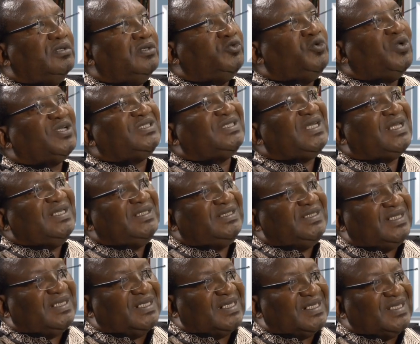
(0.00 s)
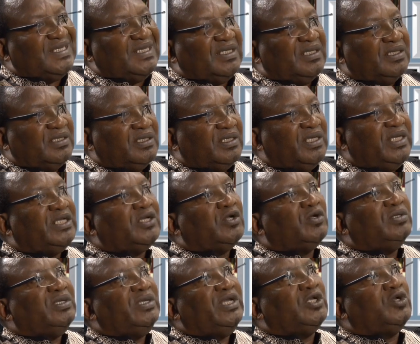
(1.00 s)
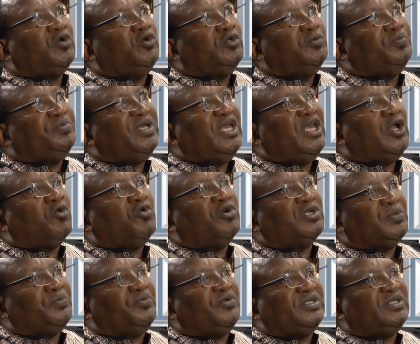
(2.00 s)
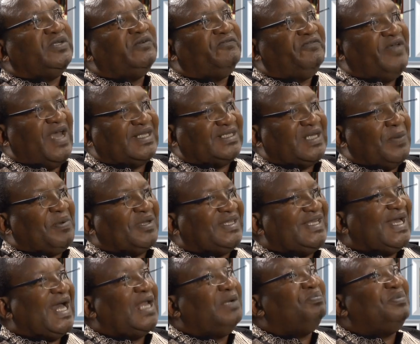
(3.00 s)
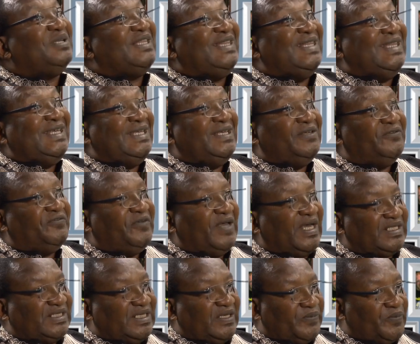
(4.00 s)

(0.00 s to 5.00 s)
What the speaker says: to a certain degree, it could be a co-repeating factor, but it can't be the factor.